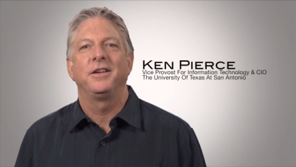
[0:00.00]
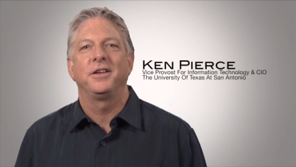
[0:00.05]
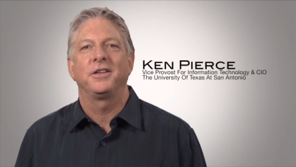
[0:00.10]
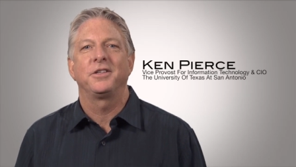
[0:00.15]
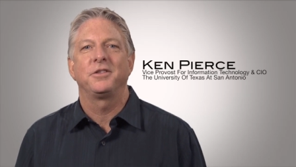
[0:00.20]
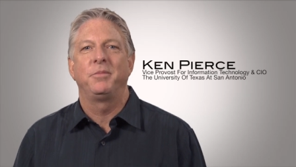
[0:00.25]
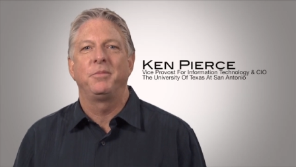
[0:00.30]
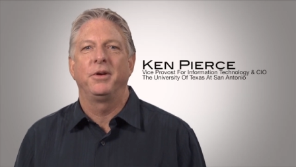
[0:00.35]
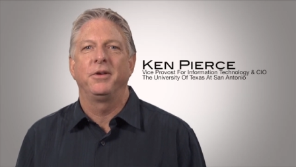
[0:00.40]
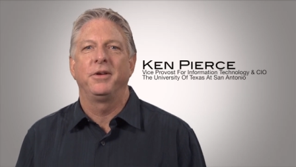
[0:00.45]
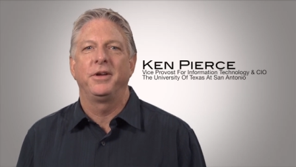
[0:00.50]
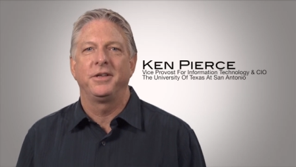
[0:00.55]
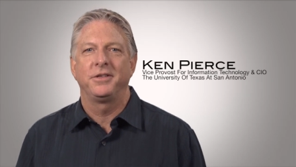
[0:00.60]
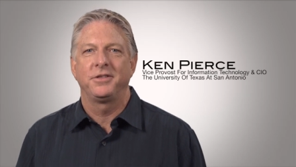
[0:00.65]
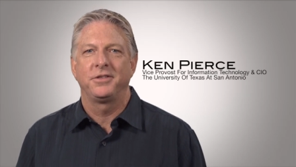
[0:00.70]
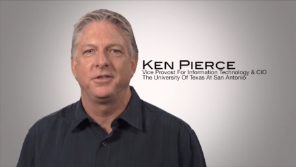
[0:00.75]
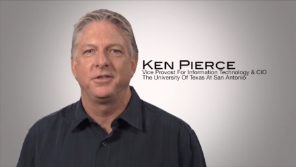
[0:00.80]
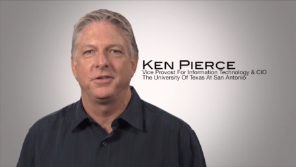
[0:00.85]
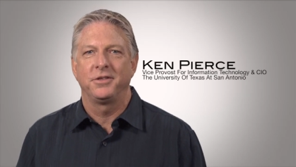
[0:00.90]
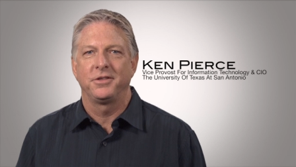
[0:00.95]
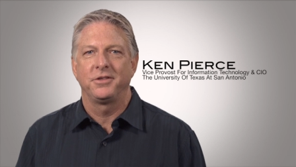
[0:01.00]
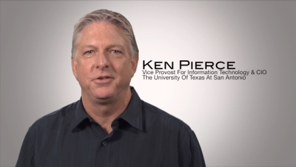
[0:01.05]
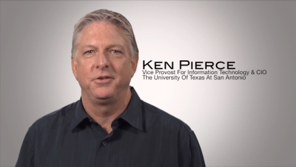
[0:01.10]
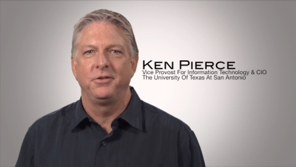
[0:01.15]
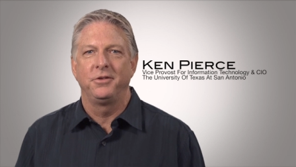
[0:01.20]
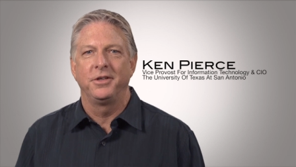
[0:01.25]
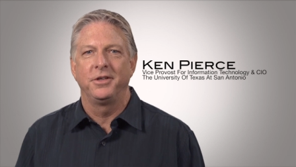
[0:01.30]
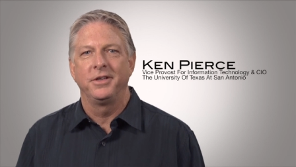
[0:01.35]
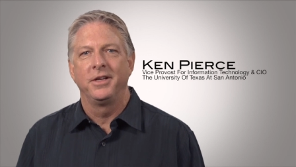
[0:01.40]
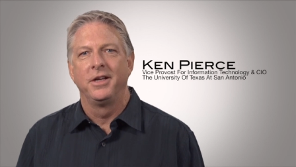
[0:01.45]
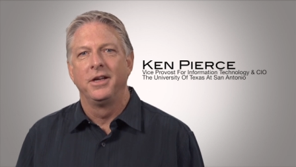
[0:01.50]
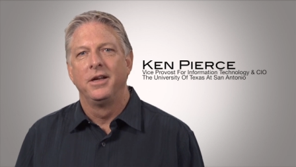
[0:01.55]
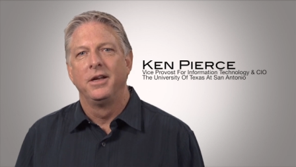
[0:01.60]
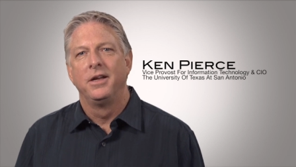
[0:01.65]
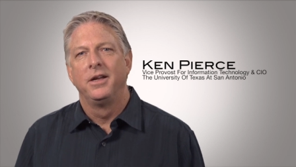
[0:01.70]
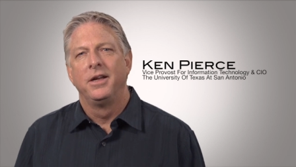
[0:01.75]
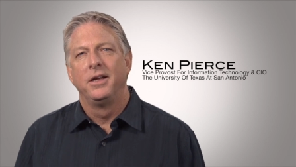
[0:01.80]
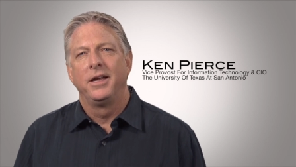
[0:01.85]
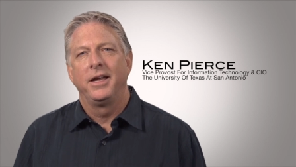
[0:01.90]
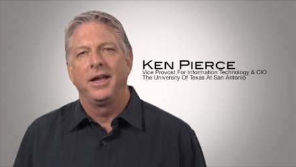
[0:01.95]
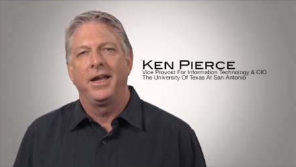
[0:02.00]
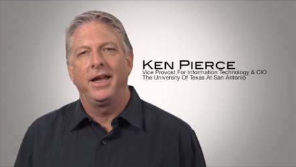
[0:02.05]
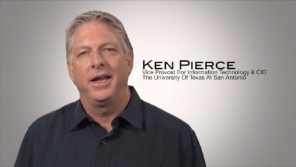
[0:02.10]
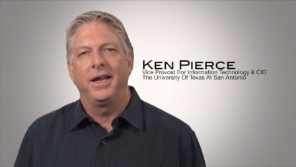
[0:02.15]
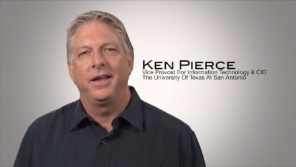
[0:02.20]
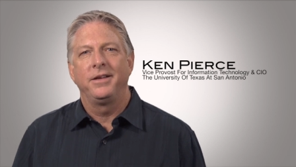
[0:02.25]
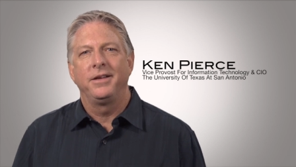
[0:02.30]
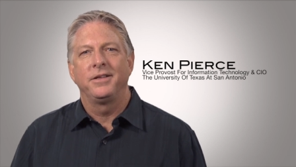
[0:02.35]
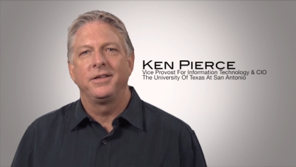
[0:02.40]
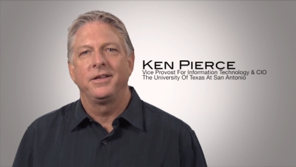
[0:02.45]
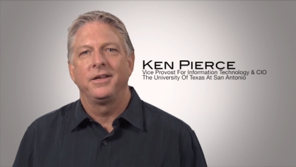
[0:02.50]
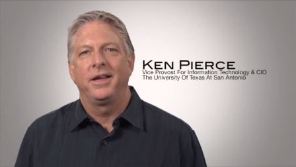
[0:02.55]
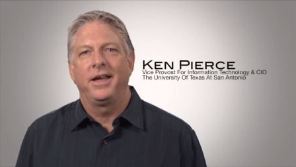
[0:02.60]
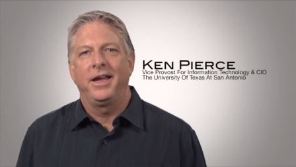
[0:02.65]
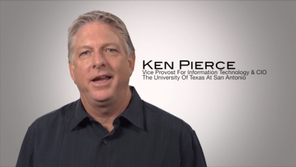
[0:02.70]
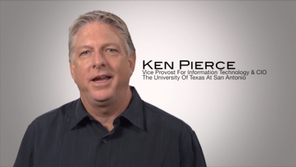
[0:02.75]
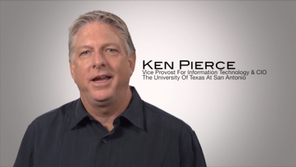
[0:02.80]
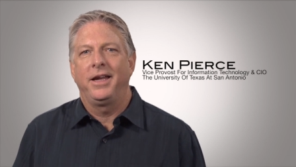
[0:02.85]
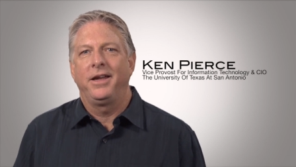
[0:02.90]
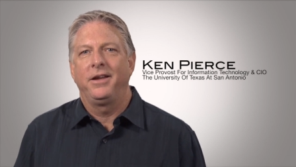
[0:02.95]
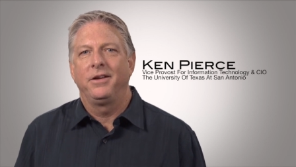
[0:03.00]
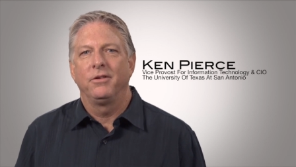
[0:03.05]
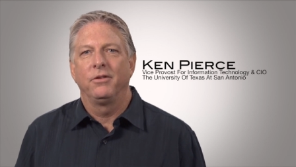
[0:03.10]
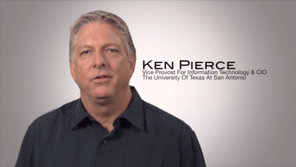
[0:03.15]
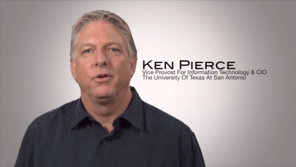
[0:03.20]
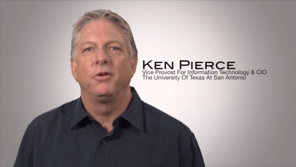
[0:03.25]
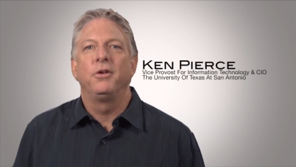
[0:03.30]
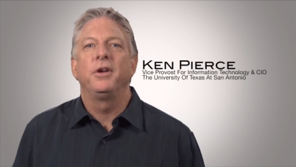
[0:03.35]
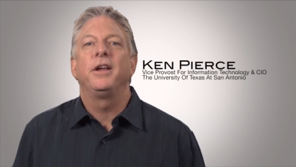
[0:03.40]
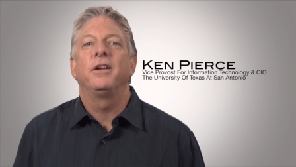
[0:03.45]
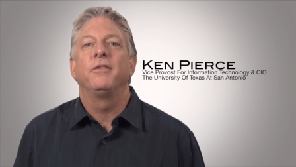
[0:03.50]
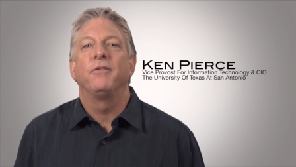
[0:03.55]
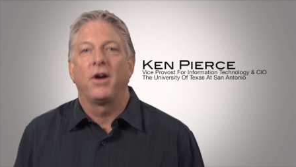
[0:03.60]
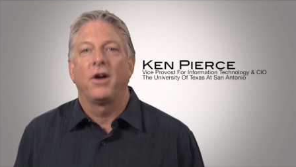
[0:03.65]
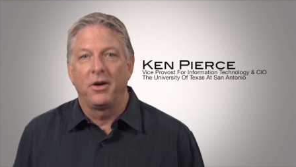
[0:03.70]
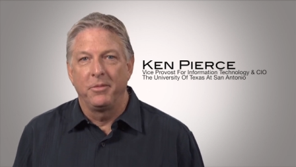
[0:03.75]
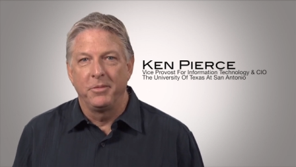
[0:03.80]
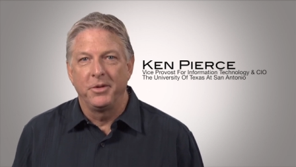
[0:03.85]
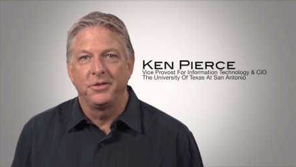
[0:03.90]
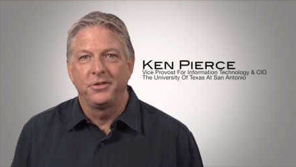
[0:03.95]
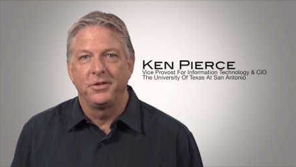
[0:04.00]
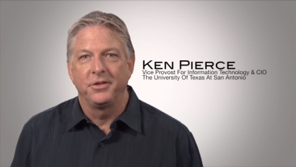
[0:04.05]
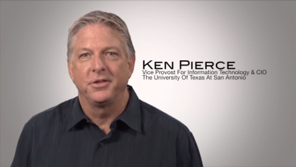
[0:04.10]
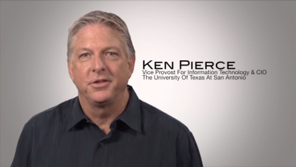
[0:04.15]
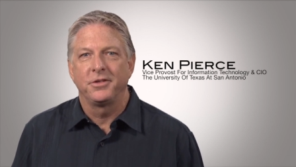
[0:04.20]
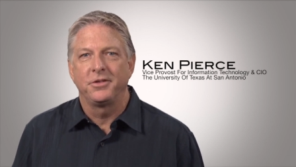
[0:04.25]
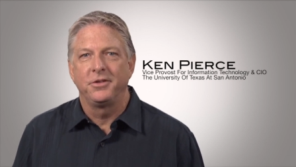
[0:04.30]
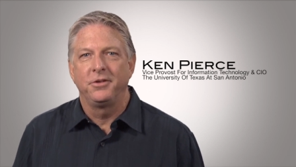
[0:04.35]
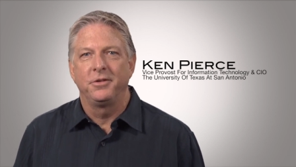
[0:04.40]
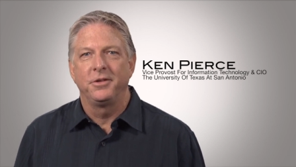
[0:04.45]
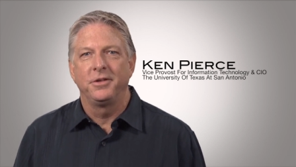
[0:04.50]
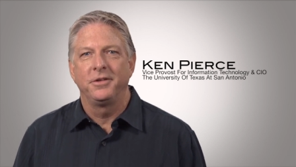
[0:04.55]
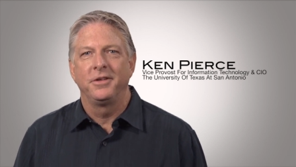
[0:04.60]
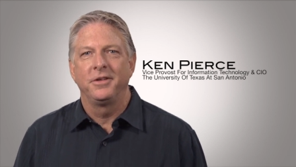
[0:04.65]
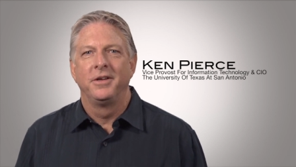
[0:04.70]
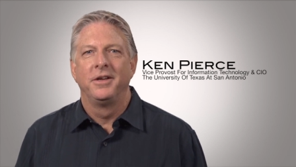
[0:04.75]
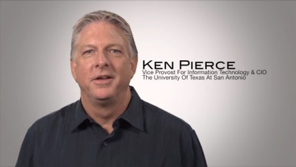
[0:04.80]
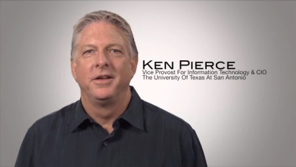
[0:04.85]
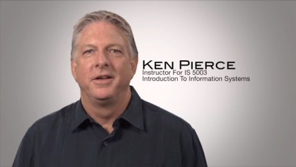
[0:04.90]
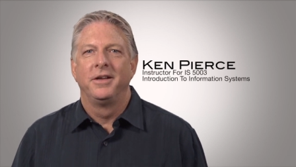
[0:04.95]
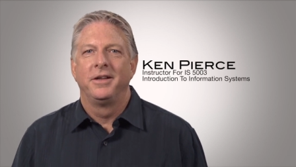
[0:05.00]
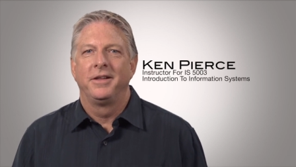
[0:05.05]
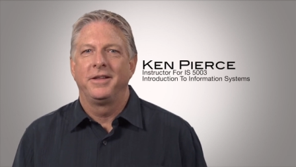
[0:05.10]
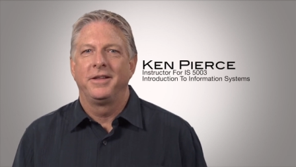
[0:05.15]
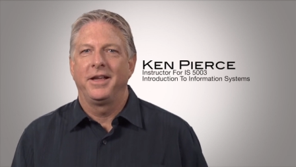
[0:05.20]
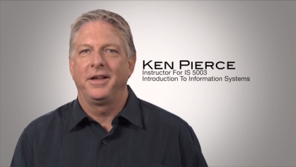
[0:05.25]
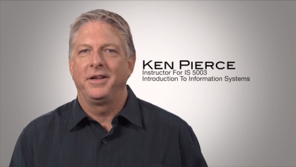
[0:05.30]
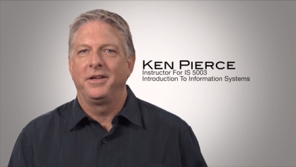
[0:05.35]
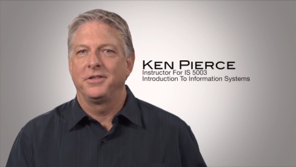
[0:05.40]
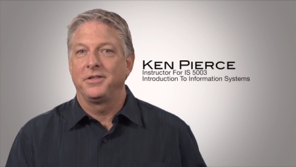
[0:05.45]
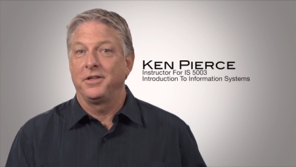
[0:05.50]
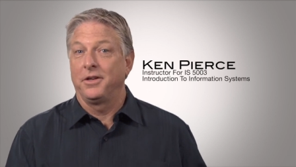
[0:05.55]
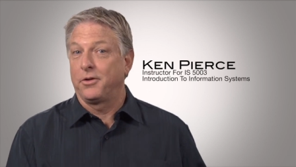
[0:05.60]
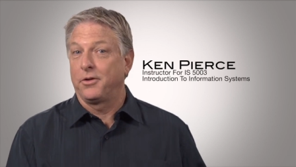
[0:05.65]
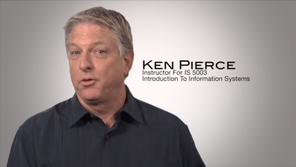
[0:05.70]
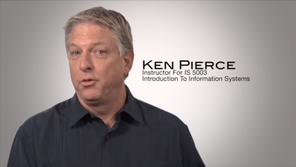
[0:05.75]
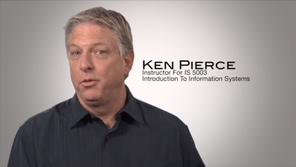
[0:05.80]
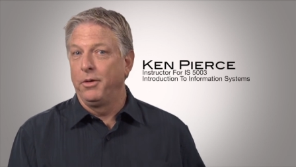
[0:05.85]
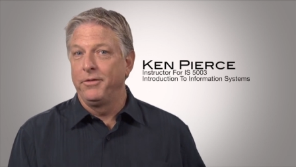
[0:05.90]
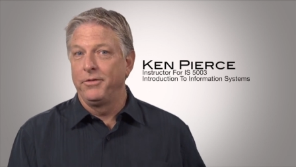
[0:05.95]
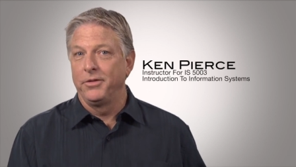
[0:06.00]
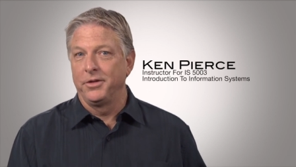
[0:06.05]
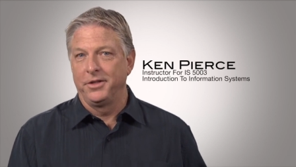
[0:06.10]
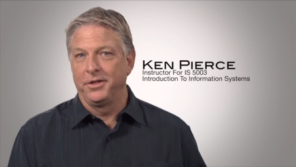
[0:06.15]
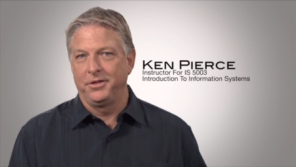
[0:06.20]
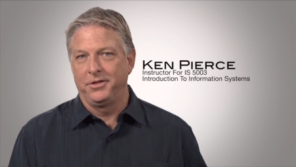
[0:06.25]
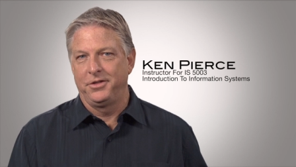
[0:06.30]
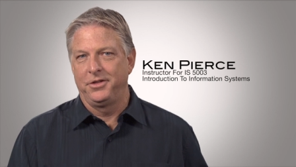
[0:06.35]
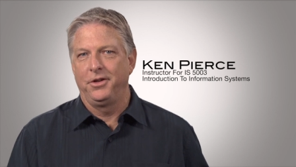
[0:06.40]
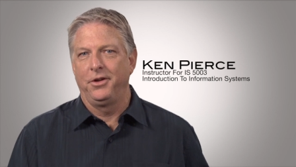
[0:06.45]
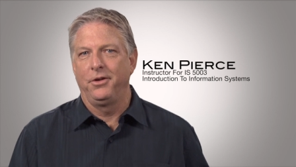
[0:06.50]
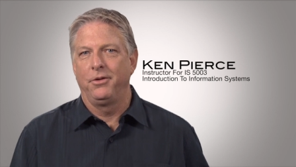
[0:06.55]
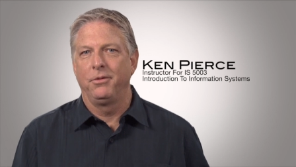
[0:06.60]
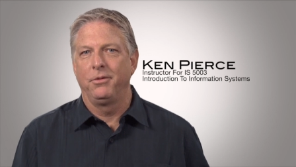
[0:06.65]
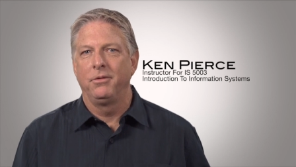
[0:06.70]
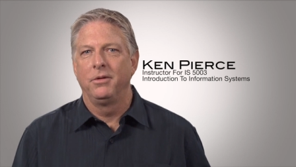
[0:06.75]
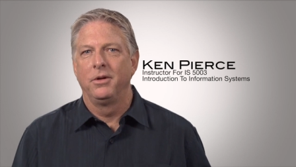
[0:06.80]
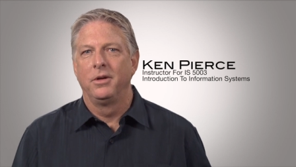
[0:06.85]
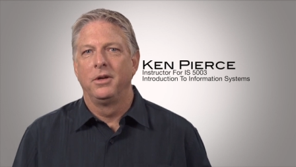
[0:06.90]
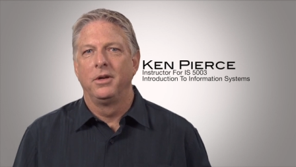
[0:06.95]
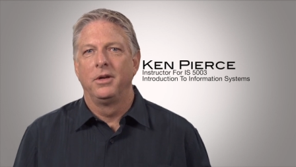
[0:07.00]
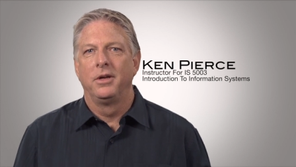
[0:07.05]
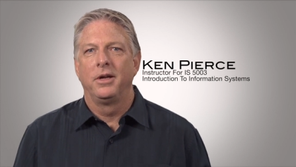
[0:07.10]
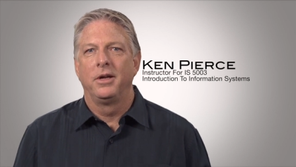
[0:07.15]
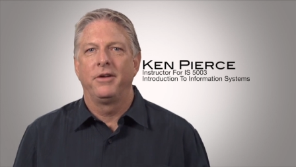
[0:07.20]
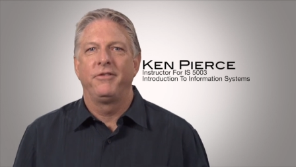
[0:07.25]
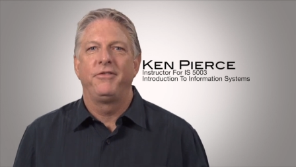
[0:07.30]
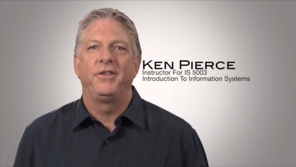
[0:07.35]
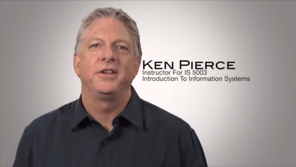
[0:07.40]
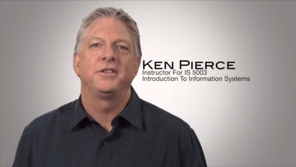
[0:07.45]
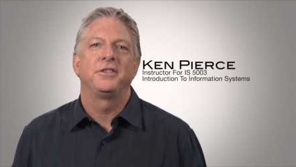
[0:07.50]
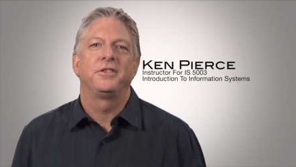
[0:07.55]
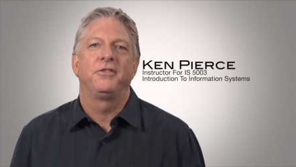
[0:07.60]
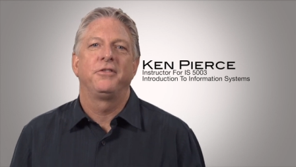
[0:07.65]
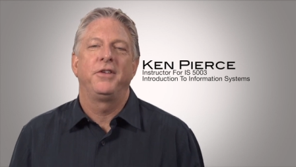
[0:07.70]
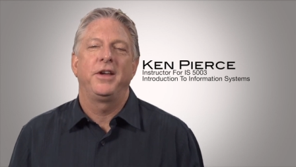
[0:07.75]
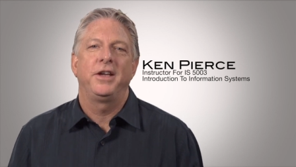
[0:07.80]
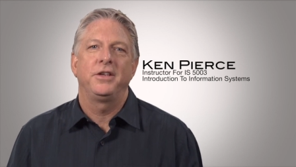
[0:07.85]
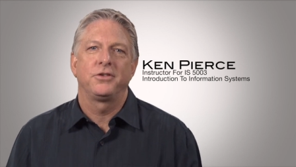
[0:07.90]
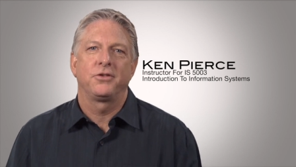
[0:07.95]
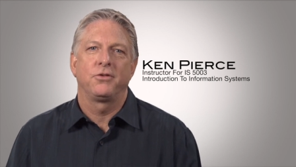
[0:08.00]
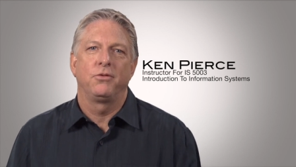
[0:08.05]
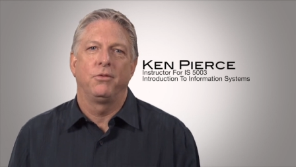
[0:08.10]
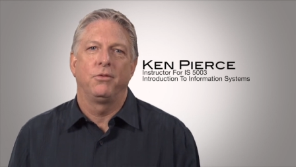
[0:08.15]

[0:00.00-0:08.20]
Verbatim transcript: an experience to the student and a learning environment to the student that is equivalent to a face-to-face -face